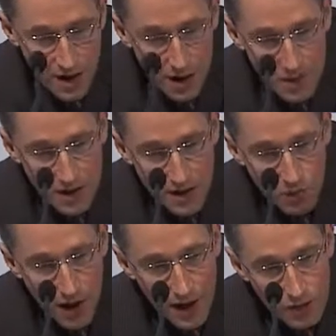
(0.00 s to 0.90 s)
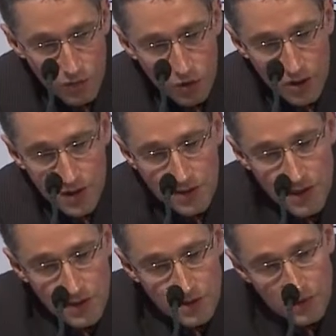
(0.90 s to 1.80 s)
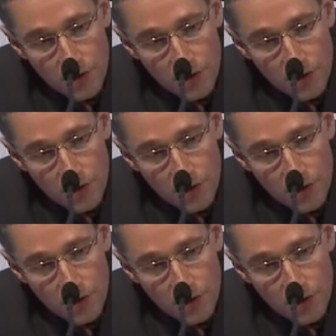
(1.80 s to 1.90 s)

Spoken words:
I mean, in a way rook e6